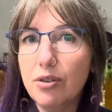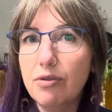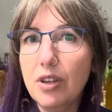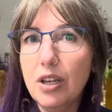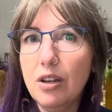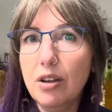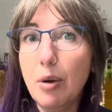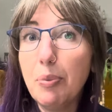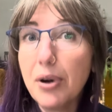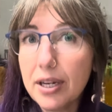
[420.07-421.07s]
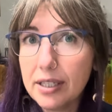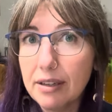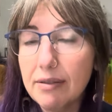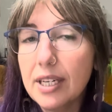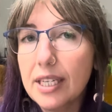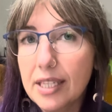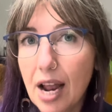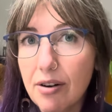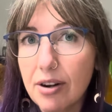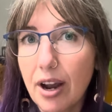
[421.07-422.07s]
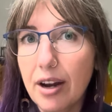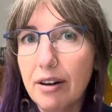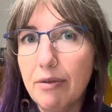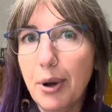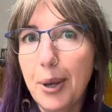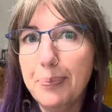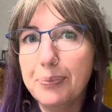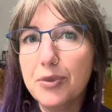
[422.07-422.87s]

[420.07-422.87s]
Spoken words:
feel oppressive in a Saturn kind of way.